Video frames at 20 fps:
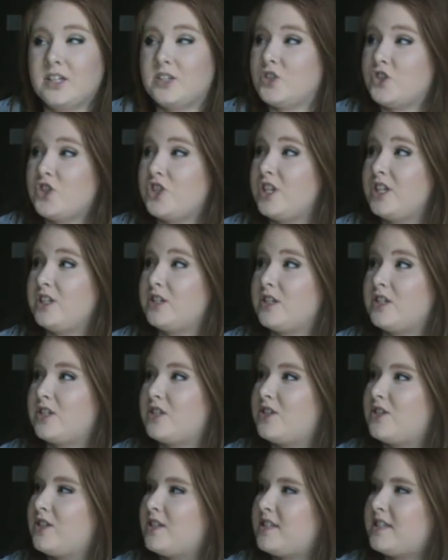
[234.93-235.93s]

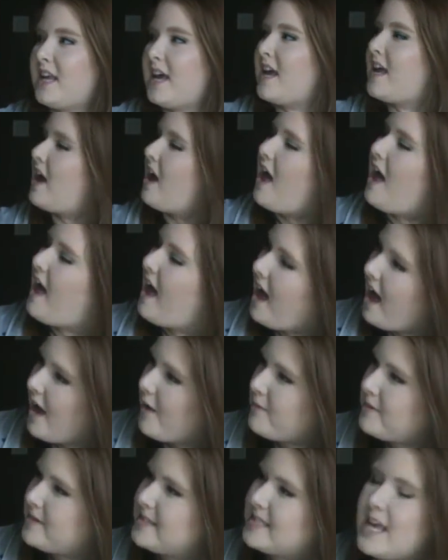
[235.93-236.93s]
She's just like,
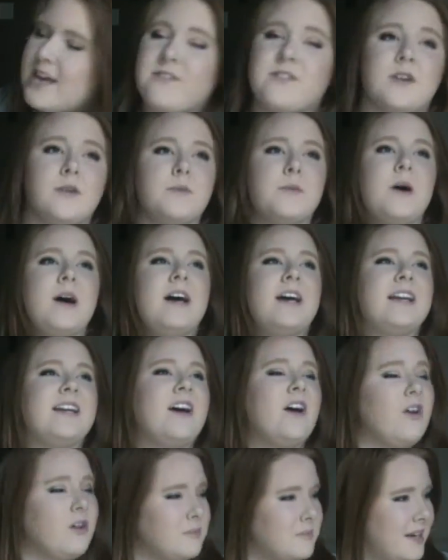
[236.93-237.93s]
how is everyone?
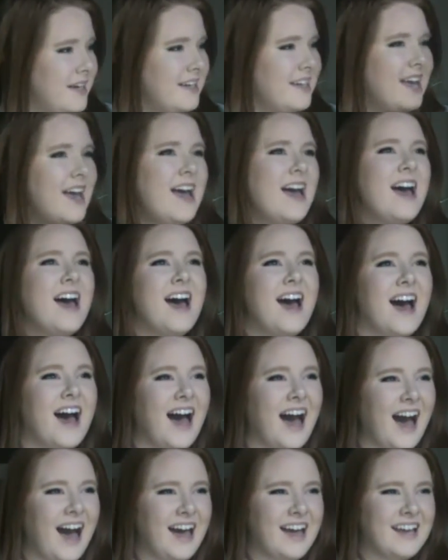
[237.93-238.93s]
Oh my,
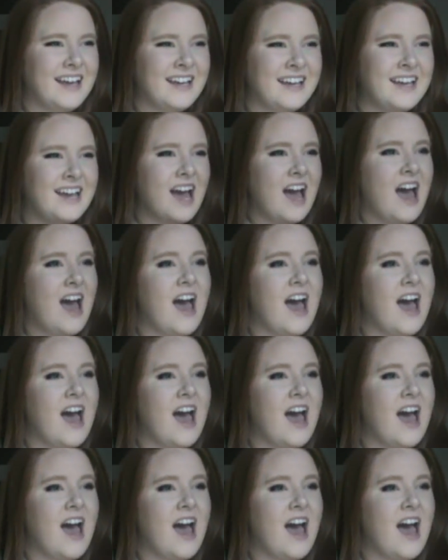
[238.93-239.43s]
hi.